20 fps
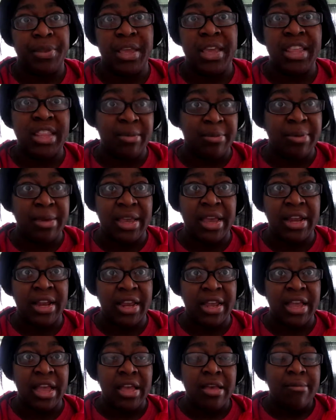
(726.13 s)
in the
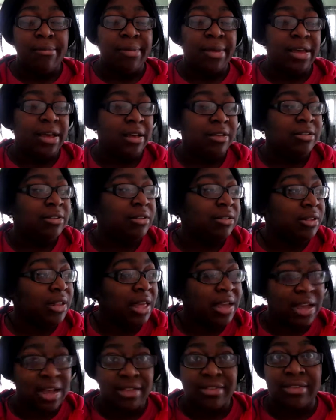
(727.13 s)
beginning, because
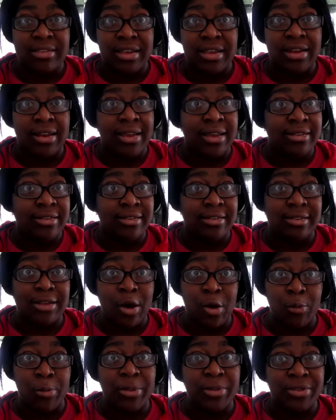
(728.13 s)
like I said, it just
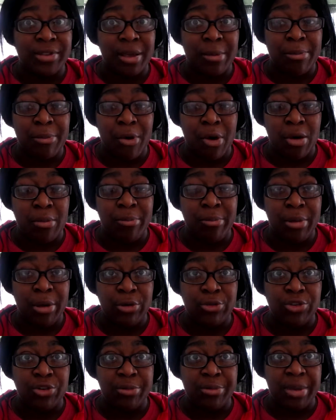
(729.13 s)
opens up on
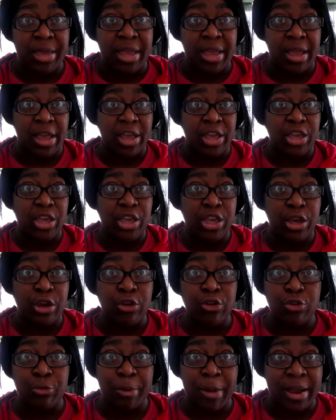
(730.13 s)
Mildred being
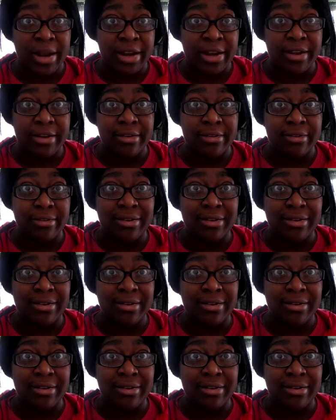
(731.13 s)
huge pregnant